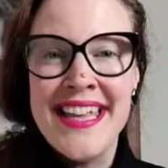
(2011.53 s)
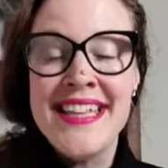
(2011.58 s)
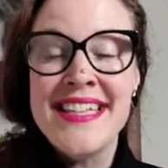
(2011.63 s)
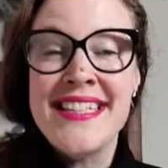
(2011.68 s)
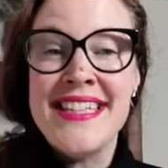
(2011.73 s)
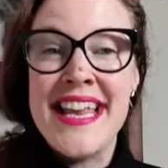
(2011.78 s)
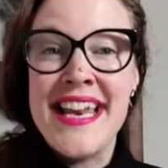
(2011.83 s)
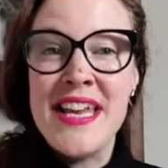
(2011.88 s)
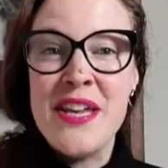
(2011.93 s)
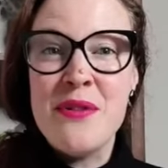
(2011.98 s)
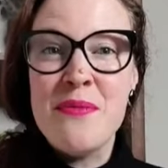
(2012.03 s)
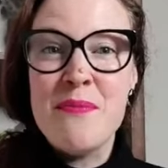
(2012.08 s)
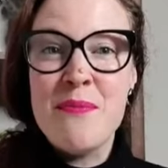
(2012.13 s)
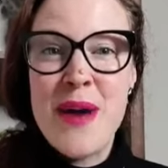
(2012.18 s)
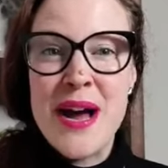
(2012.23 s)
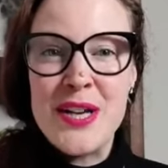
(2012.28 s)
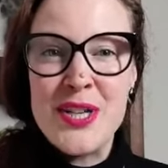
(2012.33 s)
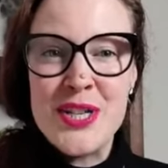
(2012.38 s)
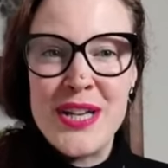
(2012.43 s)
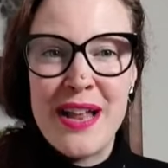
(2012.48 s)
Sending you
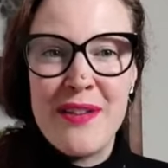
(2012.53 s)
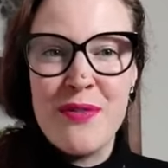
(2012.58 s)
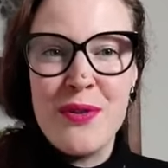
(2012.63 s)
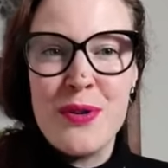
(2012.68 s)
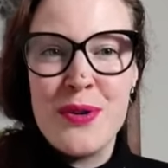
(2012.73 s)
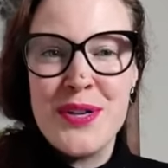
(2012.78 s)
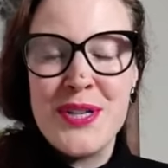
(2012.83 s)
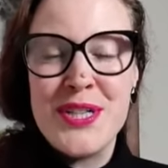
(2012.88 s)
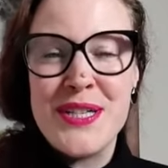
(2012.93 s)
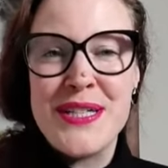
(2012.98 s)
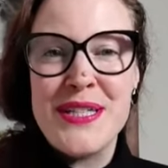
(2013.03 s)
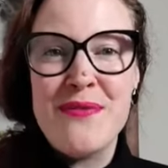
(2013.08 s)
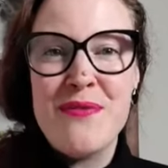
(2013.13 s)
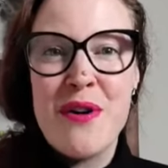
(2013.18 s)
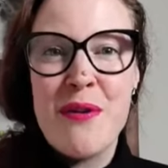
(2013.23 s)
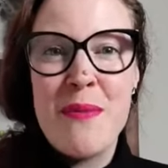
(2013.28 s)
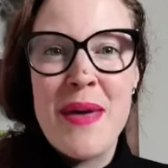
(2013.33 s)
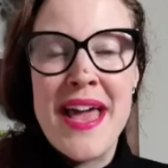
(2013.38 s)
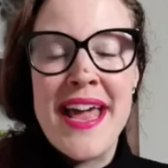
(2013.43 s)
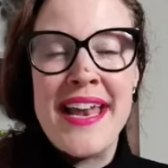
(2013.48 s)
much love, gorgeous
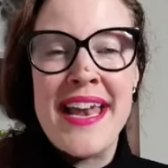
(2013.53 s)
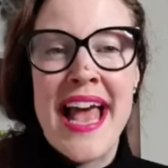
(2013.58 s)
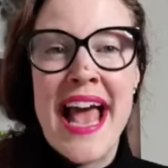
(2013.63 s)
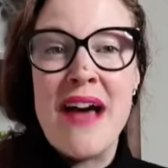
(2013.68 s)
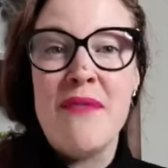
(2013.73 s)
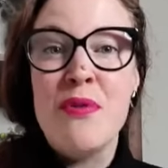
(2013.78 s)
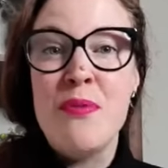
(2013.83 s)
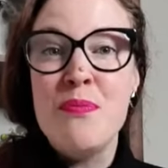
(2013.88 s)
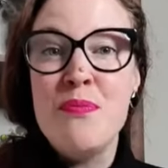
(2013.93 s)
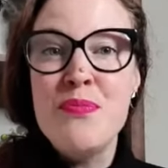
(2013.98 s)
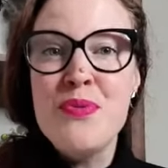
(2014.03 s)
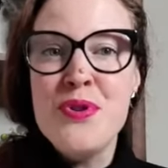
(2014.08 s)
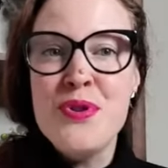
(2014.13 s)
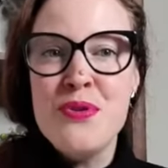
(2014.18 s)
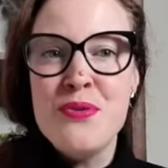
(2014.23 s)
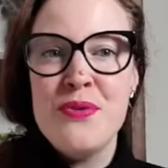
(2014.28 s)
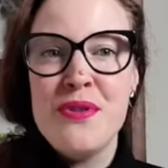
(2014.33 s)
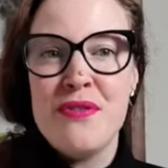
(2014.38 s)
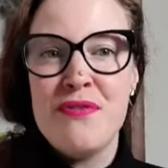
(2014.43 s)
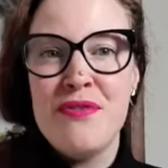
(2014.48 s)
woman. Have a
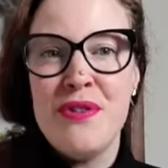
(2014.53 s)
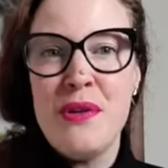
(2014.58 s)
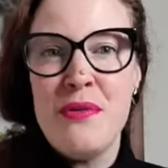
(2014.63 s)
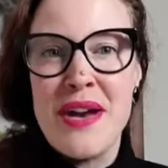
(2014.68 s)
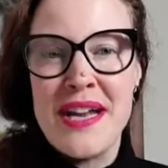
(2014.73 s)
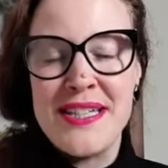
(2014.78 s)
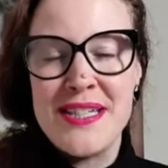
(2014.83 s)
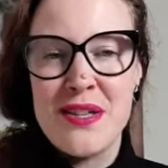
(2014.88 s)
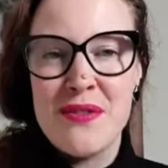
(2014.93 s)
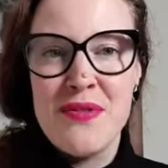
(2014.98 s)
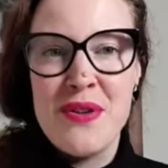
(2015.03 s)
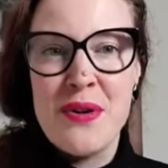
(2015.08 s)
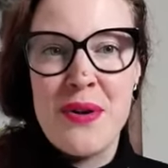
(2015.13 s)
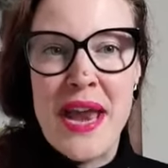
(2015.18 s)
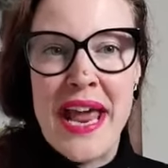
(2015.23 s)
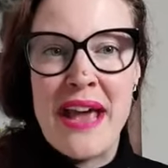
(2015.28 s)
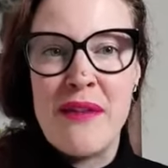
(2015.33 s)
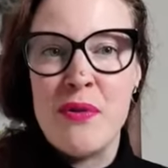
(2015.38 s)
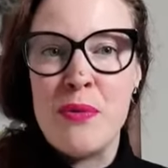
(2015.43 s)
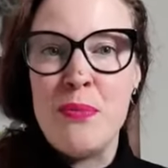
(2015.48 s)
beautiful rest of your
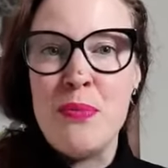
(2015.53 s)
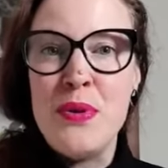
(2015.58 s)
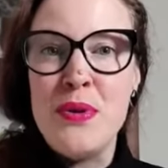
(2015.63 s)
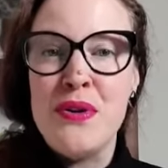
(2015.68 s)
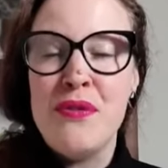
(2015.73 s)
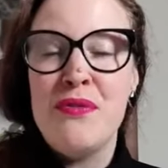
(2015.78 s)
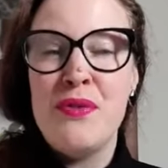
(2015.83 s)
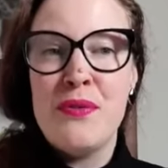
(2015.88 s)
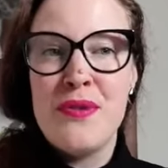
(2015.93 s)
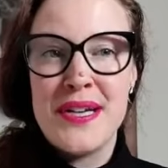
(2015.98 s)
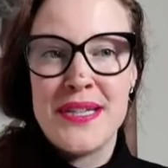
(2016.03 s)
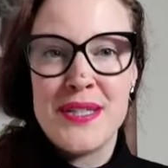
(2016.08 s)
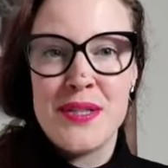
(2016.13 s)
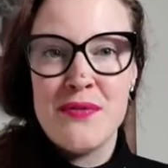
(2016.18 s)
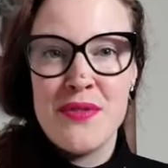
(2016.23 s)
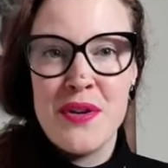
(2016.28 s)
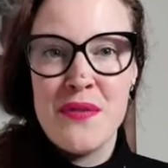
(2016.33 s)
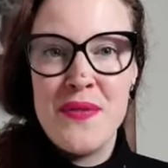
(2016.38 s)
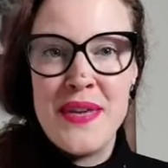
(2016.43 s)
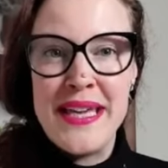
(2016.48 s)
day. Have a beautiful rest of
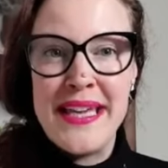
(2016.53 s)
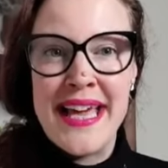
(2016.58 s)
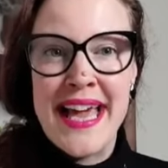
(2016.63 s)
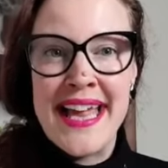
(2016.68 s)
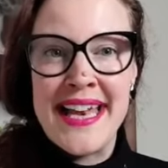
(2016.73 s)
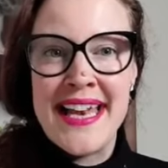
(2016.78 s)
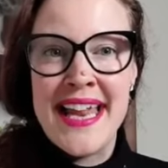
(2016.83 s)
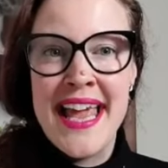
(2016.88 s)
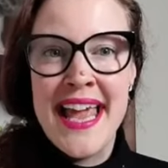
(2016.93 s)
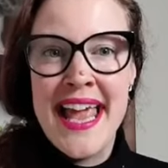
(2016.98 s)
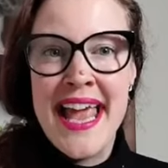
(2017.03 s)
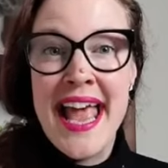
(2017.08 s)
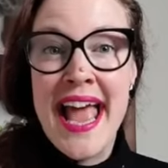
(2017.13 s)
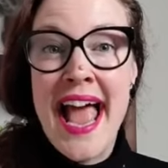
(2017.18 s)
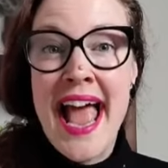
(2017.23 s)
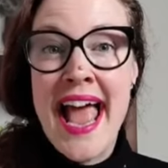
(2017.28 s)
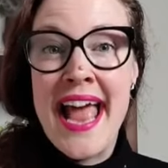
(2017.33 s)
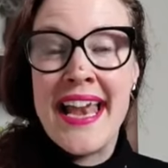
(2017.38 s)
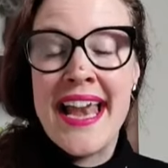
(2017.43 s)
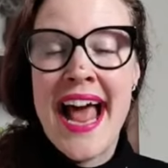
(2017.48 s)
your weekend.
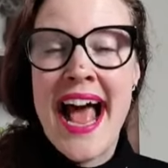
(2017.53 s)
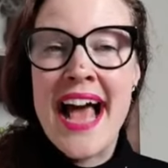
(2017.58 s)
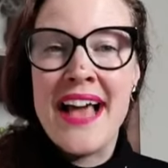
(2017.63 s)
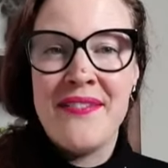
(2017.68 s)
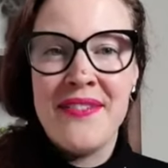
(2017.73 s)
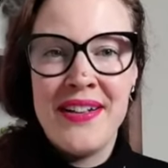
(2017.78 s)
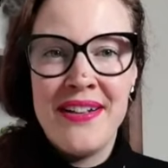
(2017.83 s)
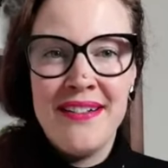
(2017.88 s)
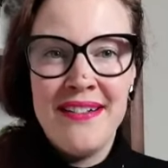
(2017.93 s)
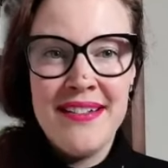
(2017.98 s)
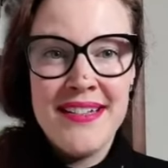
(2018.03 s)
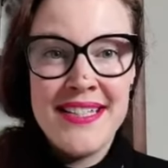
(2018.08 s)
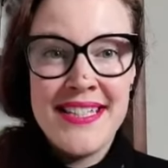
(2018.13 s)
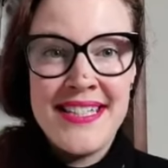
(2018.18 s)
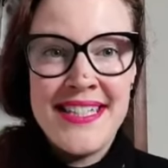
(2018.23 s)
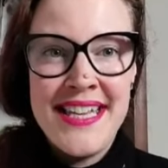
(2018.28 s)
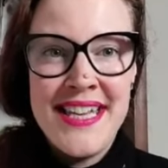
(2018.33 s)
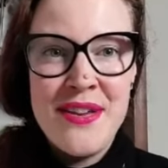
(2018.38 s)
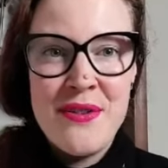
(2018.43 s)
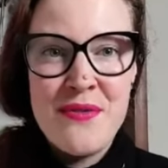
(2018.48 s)
And I will
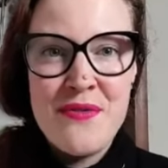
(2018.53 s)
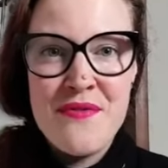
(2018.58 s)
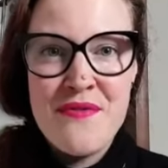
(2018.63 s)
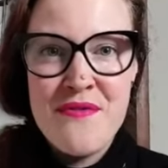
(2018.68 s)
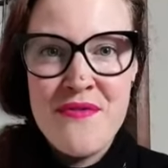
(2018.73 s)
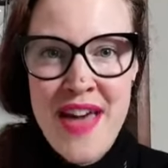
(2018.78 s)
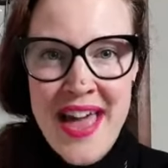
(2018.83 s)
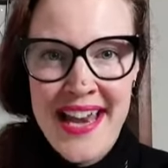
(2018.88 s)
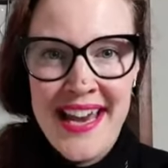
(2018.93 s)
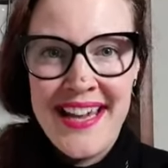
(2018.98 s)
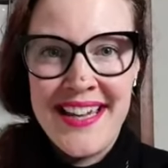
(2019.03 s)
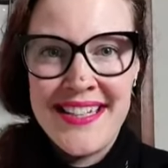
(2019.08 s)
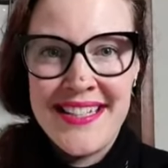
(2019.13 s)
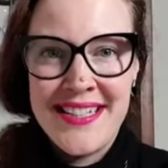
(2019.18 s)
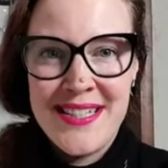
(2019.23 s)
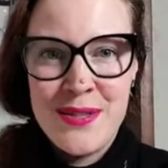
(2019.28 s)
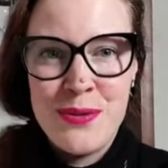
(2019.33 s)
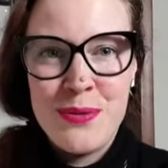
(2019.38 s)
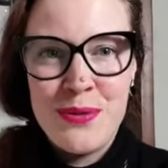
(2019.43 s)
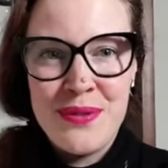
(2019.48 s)
see you very
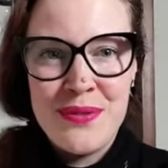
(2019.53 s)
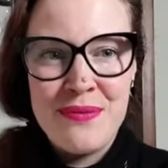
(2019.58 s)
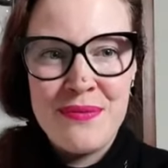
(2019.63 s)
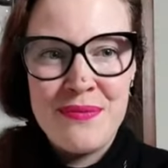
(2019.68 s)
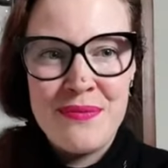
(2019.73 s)
soon.